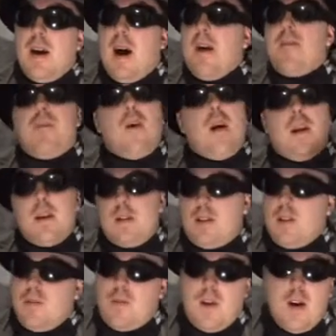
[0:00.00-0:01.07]
I've fallen
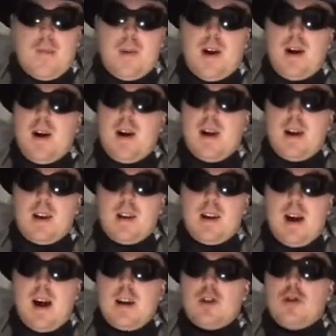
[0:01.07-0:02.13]
too far behind.
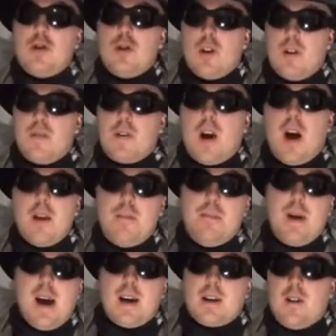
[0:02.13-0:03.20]
I should have gotten
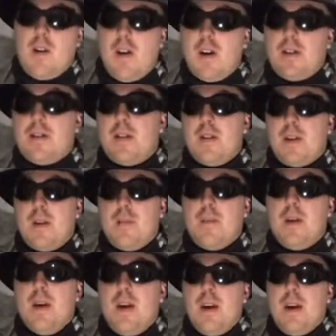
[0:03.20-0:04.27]
back onto them.